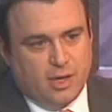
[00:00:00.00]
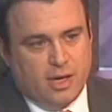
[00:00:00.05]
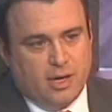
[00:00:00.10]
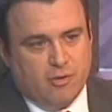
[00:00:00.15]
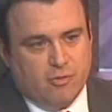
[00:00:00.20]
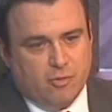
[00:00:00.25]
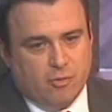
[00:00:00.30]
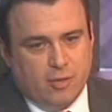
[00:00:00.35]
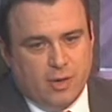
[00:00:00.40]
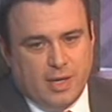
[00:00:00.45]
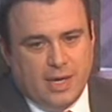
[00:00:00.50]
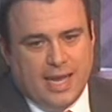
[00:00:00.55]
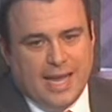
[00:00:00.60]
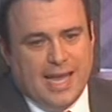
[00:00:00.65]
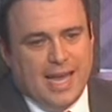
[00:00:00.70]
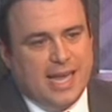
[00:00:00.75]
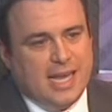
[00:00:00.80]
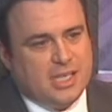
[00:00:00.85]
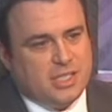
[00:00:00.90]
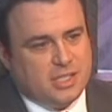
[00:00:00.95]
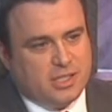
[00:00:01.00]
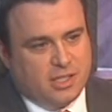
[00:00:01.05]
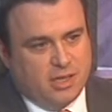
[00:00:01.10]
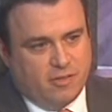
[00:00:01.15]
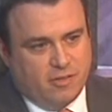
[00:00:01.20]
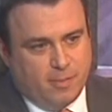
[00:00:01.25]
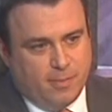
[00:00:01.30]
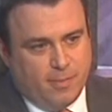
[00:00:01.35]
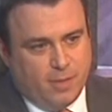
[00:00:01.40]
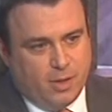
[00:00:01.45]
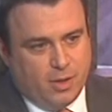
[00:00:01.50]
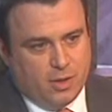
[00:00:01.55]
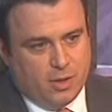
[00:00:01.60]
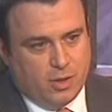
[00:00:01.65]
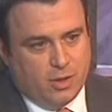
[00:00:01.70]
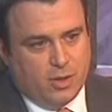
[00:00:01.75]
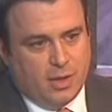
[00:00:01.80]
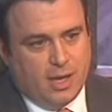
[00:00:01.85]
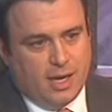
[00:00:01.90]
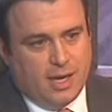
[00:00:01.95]
every agent of a
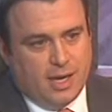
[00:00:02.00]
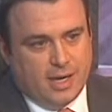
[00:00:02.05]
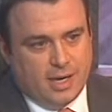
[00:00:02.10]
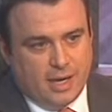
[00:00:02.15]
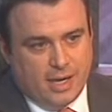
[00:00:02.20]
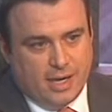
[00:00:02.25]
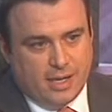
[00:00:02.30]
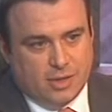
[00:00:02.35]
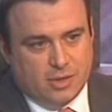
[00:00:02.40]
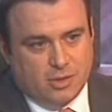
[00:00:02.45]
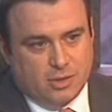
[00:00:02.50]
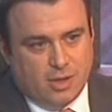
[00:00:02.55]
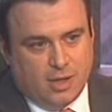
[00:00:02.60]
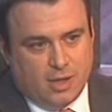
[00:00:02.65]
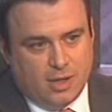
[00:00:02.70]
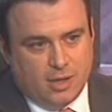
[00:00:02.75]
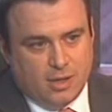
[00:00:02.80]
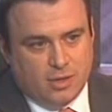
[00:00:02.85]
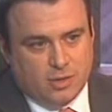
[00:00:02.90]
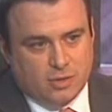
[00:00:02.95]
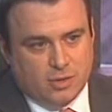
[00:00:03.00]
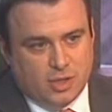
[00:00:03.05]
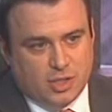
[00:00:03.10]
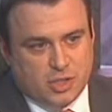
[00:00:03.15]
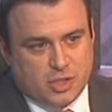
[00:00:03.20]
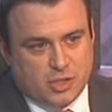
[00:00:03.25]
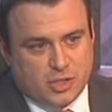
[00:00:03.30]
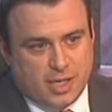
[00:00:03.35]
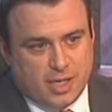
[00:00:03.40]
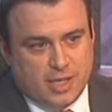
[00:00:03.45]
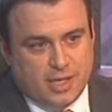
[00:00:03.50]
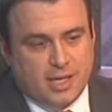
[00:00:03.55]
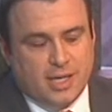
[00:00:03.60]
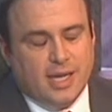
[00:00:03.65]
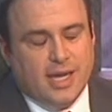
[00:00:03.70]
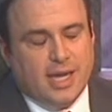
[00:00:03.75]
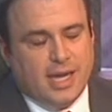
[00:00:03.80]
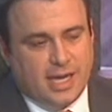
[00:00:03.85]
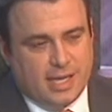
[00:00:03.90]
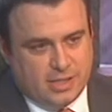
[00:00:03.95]
builder on a construction site
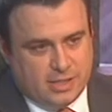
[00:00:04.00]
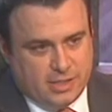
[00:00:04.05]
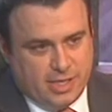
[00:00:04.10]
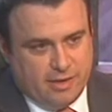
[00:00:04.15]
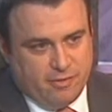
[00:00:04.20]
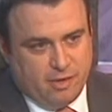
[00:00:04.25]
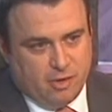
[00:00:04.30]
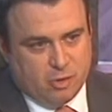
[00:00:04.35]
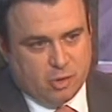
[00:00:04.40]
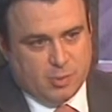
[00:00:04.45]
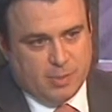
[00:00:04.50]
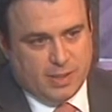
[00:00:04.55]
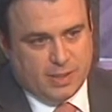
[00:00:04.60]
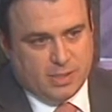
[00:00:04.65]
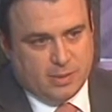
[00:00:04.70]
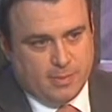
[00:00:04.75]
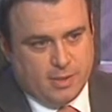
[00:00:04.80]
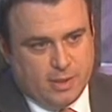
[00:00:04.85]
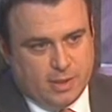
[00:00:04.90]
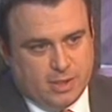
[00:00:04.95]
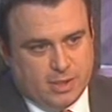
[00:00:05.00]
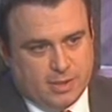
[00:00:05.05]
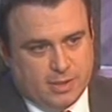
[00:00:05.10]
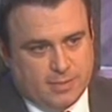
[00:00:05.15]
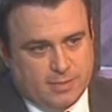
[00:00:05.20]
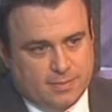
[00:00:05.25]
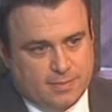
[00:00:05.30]
has safety responsibilities.